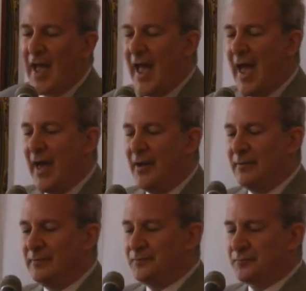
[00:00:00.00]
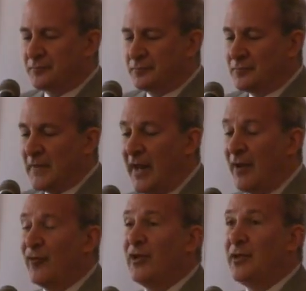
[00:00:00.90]
And
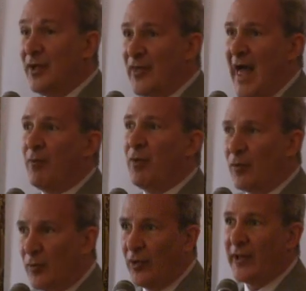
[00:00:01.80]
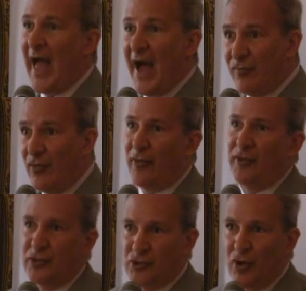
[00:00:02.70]
if we did that, we would really have
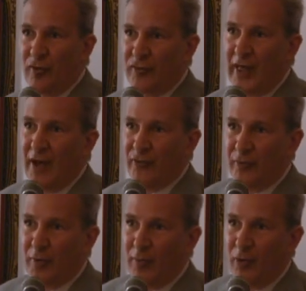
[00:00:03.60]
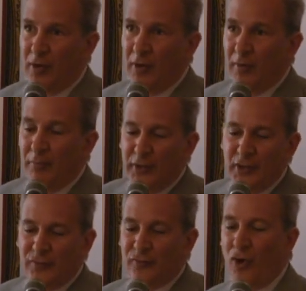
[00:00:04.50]
nothing to show for the housing bubble.
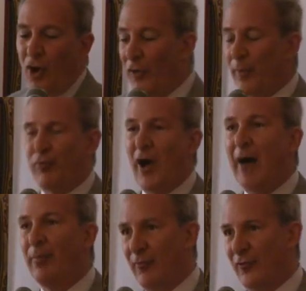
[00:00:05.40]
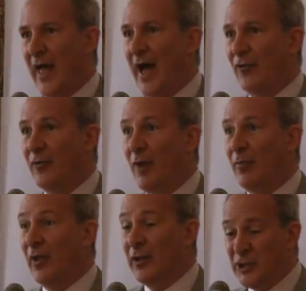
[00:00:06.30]
Because for all the problems of the housing
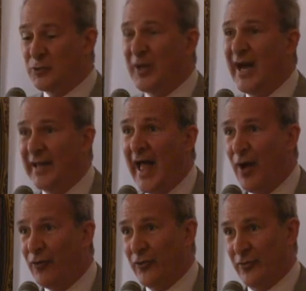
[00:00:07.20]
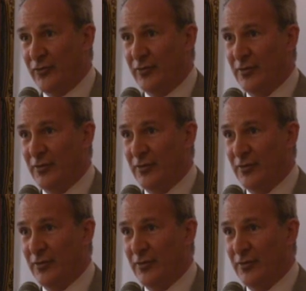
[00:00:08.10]
bubble, at least we got the houses.